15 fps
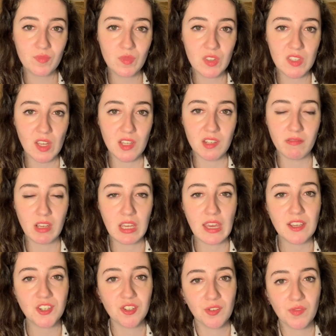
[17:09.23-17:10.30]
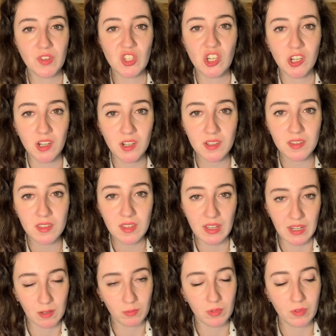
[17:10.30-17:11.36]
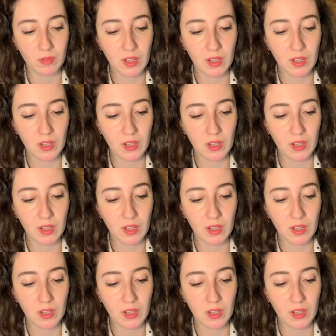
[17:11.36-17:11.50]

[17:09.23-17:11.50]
certification on the charts, and it will